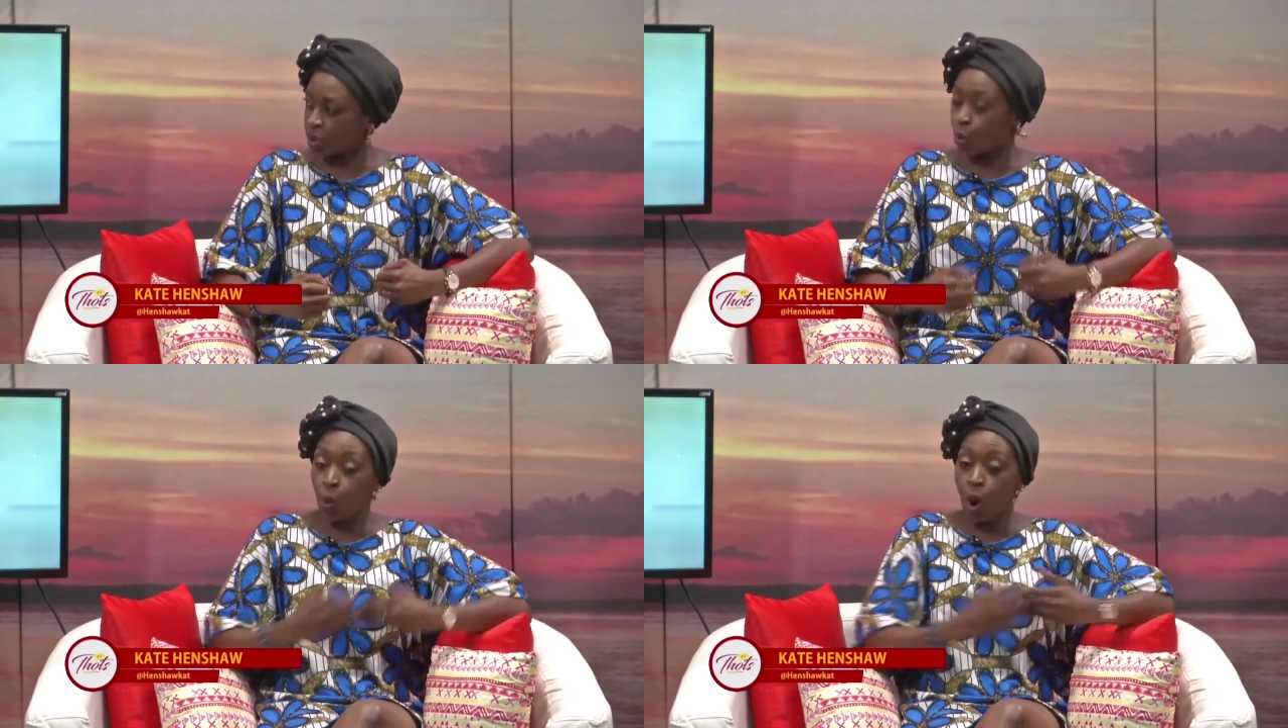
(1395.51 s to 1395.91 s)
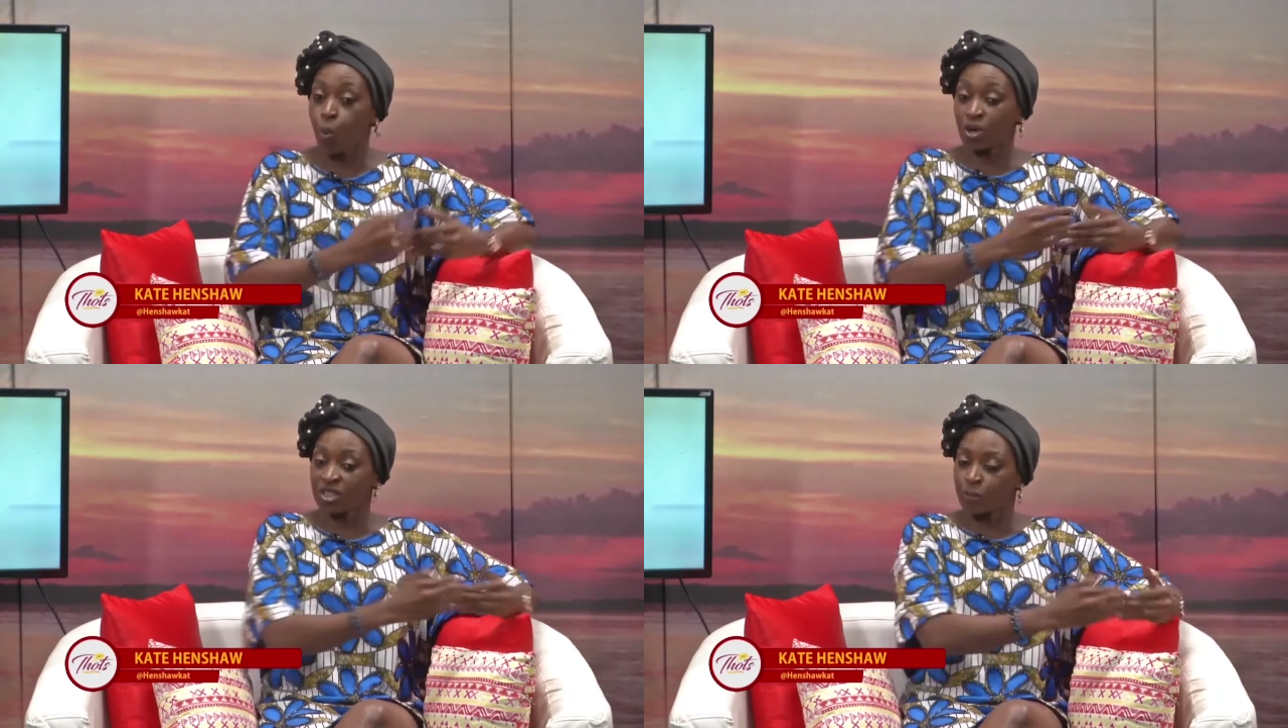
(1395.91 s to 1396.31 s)
What
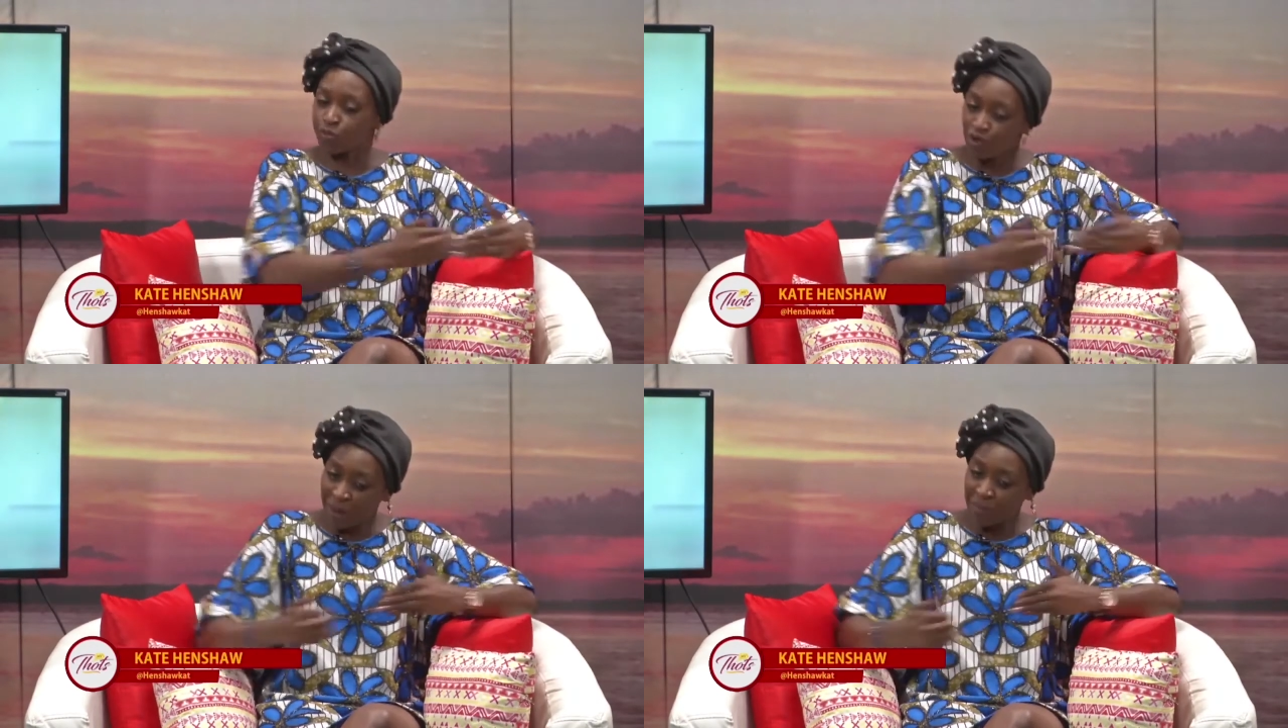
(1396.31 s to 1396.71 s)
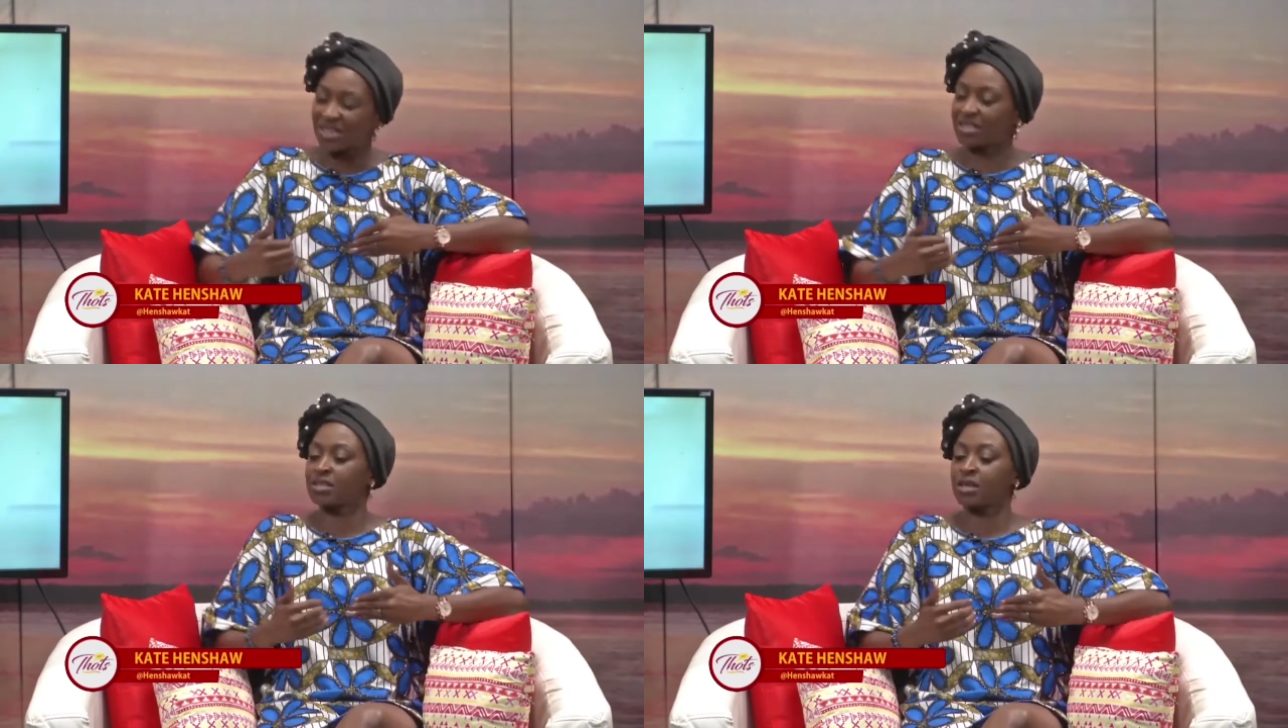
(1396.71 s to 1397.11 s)
was the
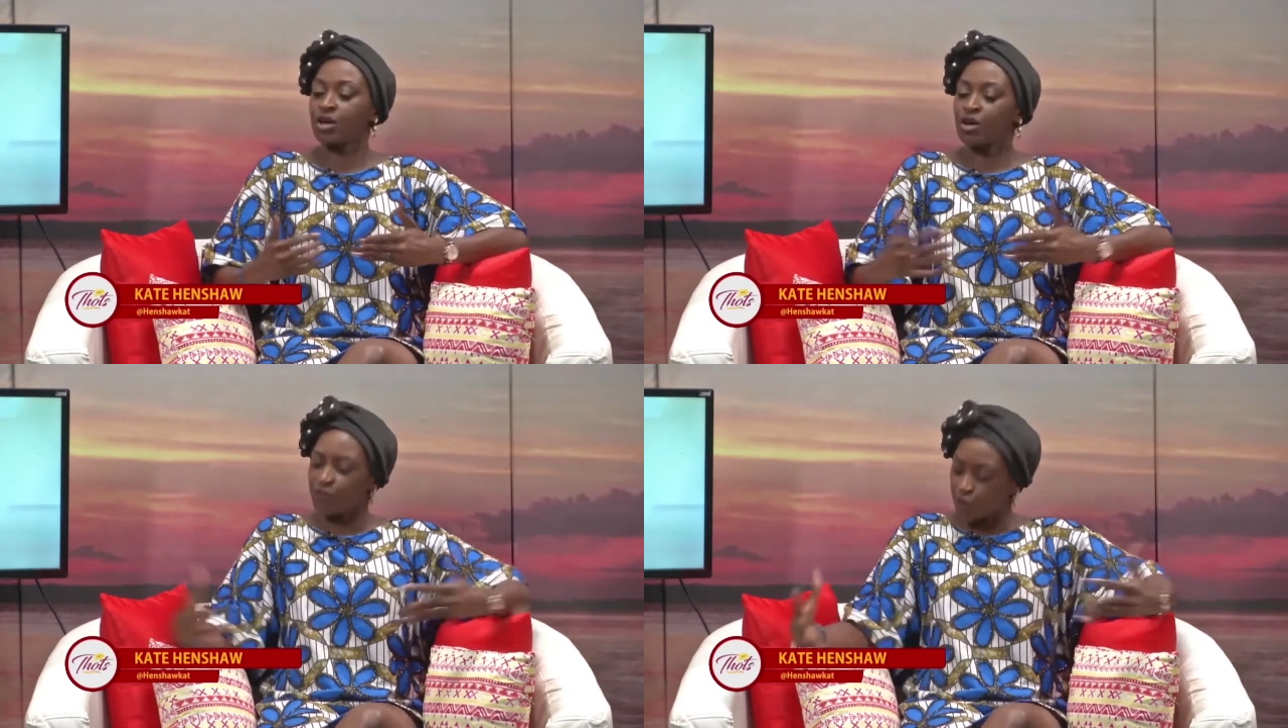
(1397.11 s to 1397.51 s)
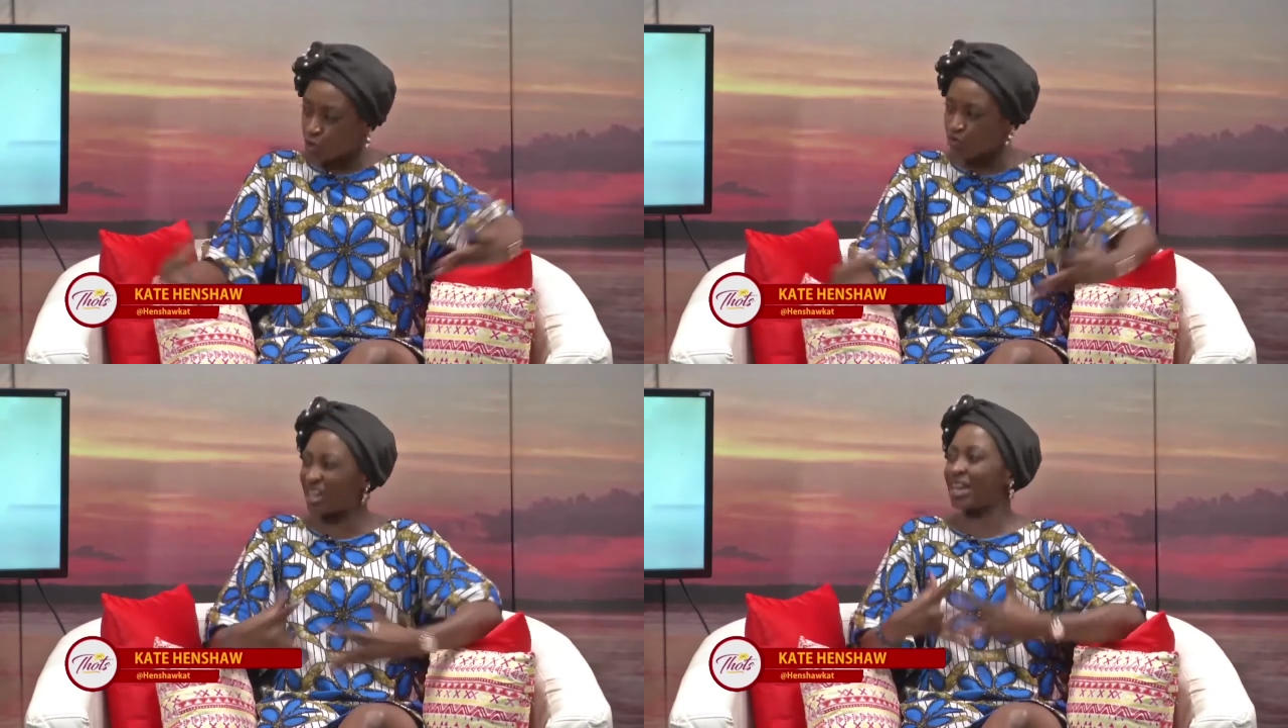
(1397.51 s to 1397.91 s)
premise for
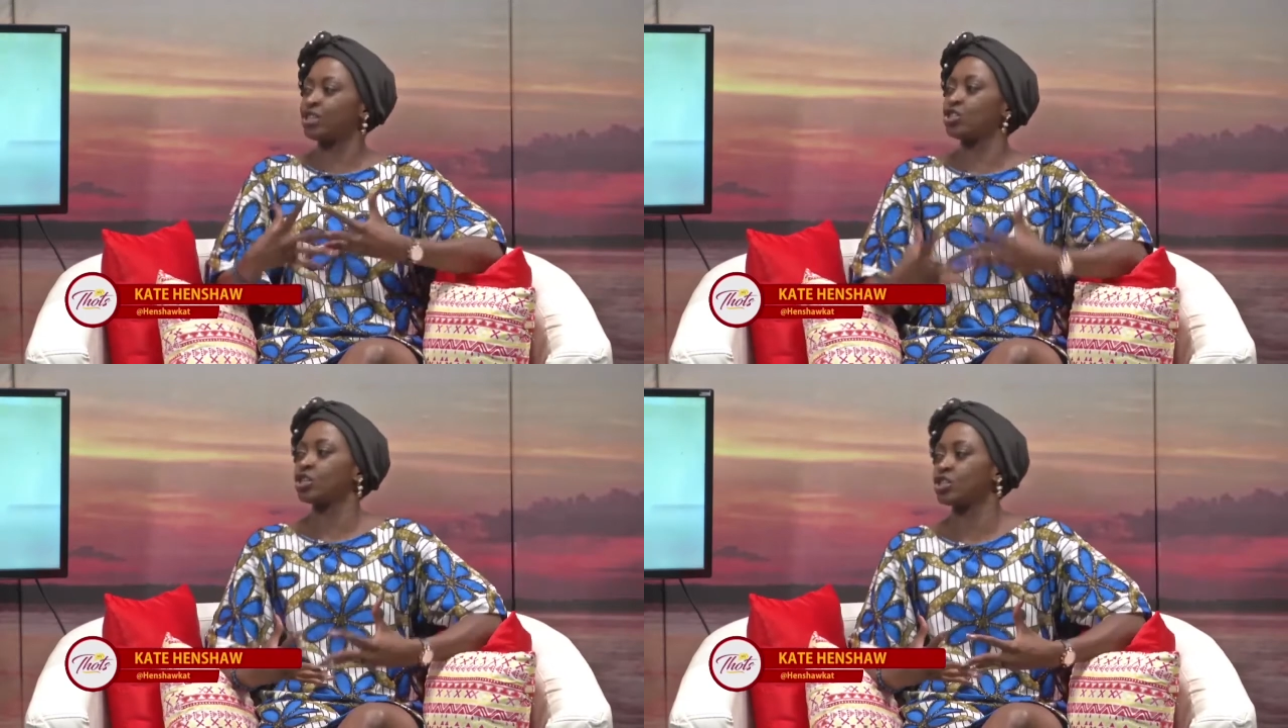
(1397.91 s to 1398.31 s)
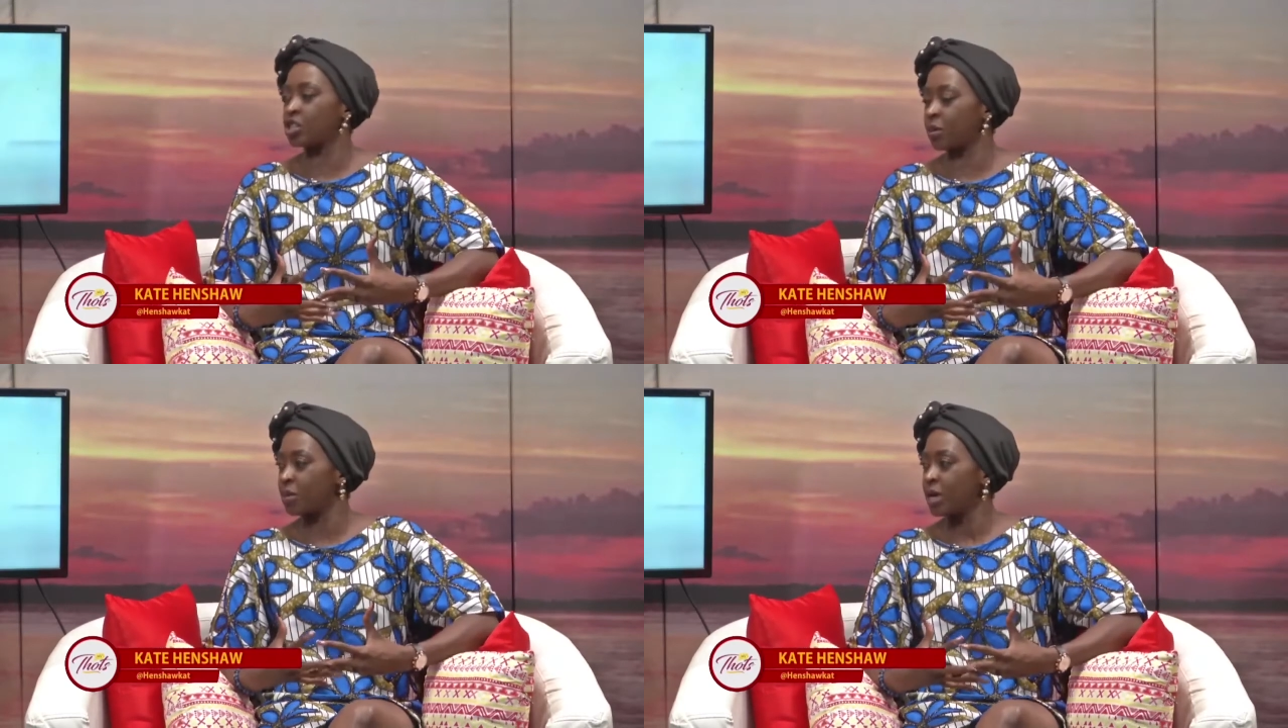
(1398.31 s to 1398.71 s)
your
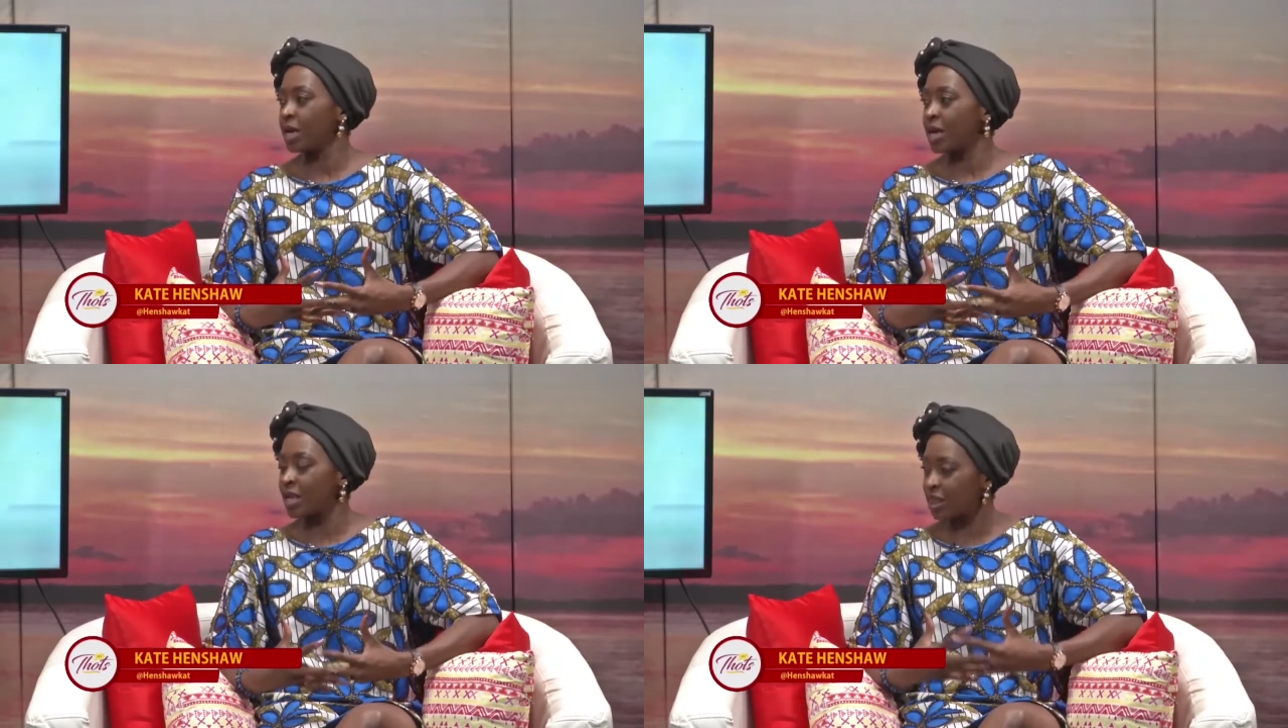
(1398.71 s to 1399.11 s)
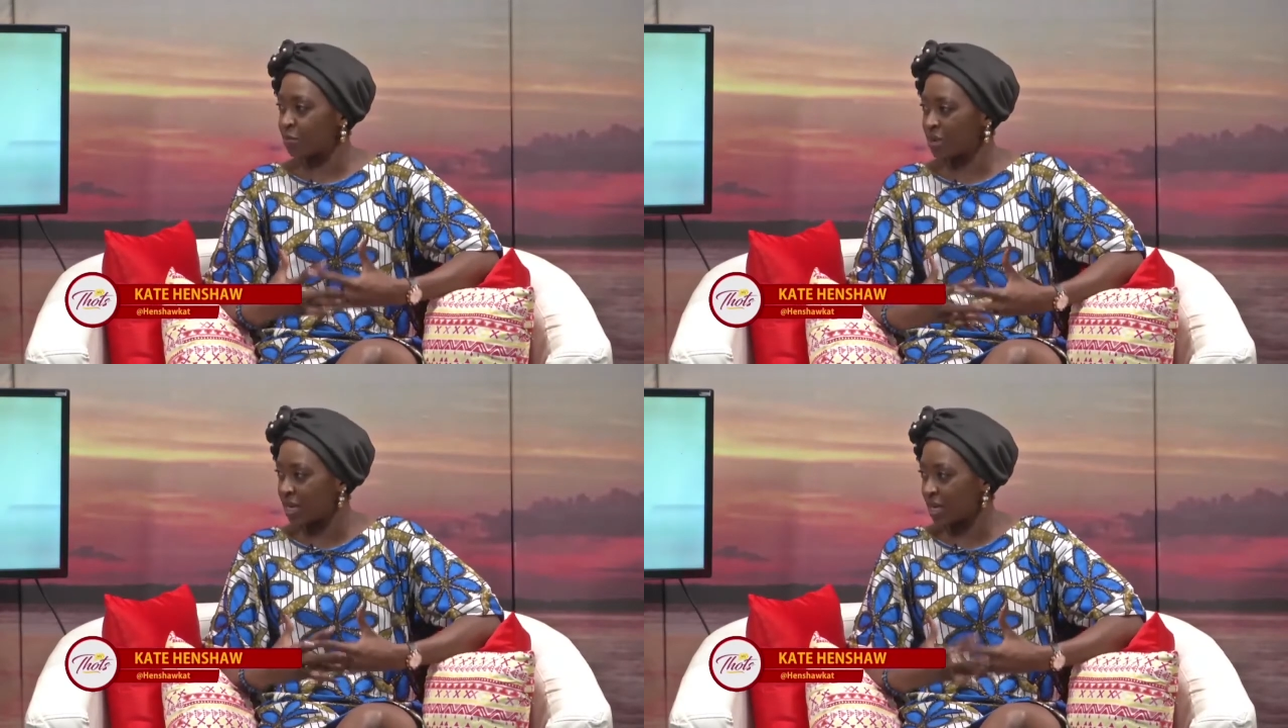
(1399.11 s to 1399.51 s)
relationship in the
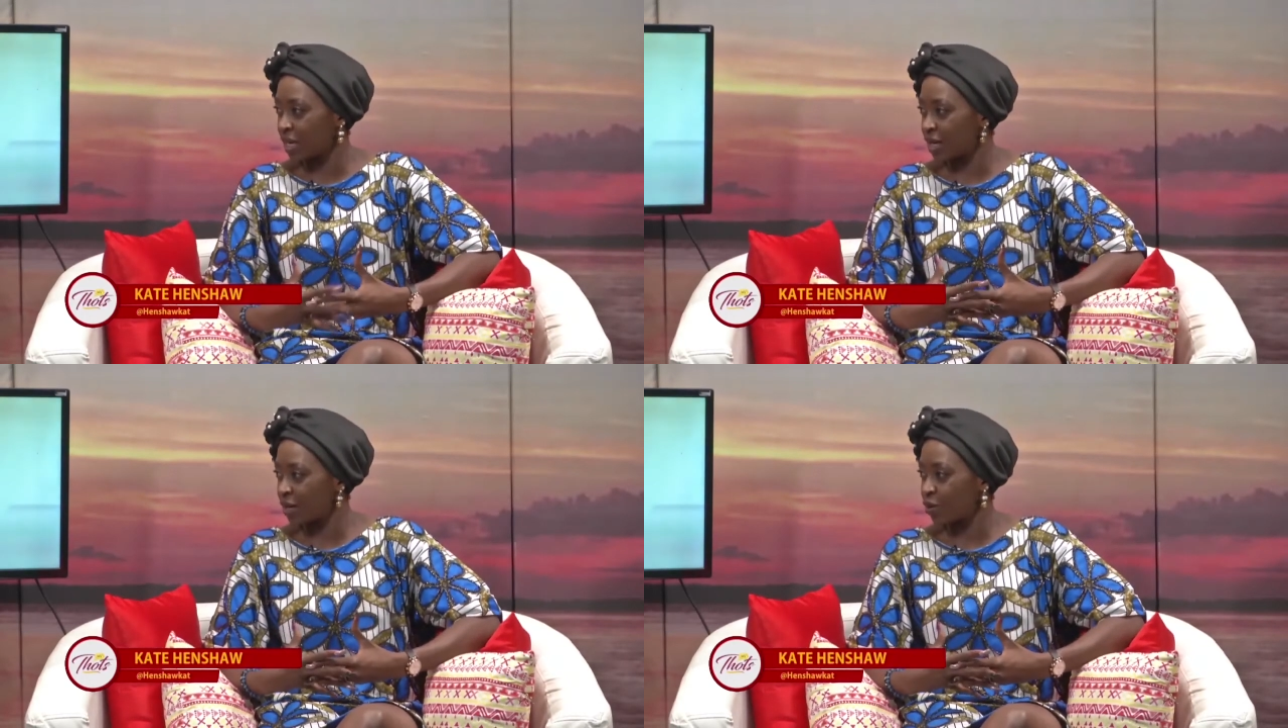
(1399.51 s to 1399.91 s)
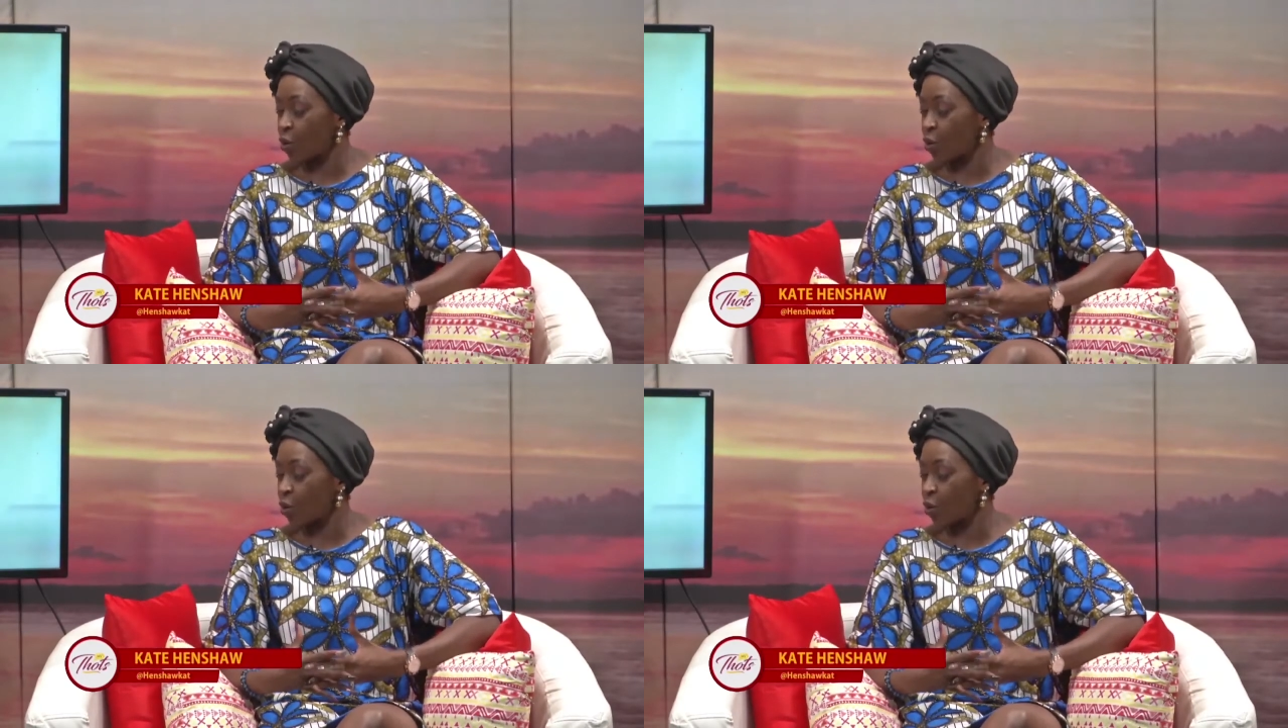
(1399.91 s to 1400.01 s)
beginning?